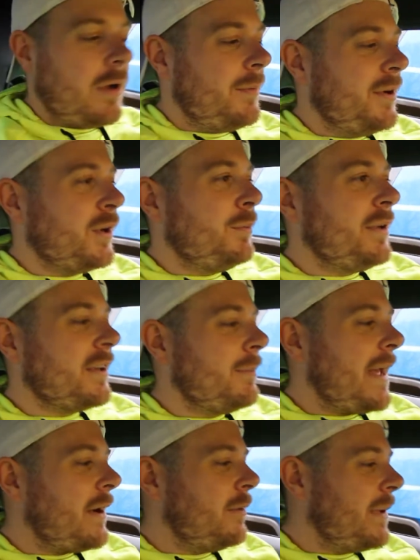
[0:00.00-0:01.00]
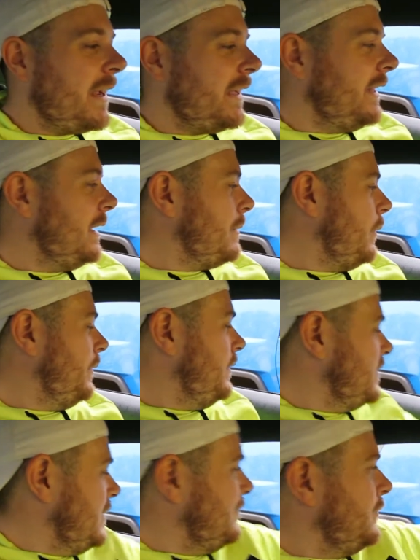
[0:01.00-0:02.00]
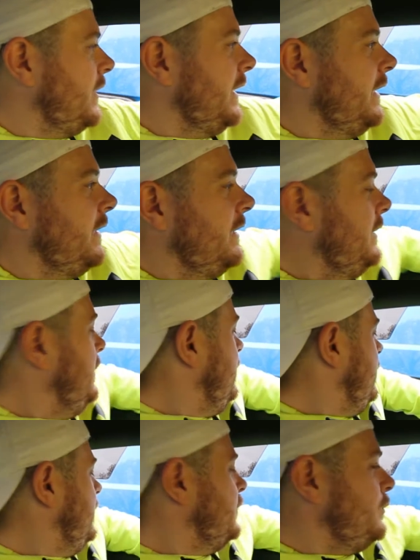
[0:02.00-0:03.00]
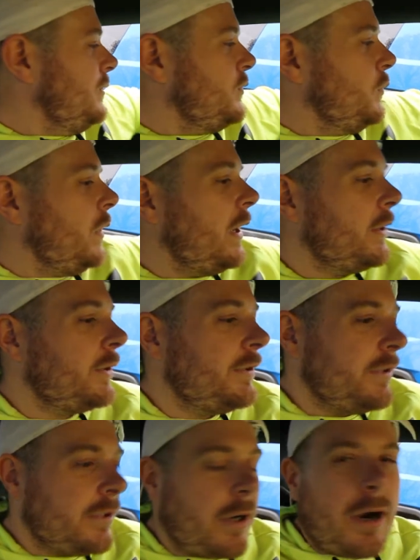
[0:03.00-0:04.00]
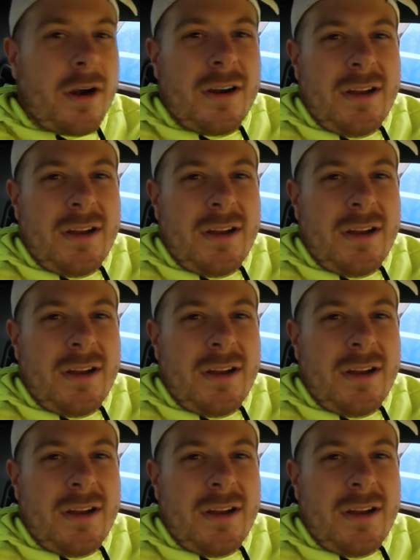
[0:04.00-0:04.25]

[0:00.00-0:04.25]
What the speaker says: going to go plug the battery back in, get my windows up before I get too much water in the car.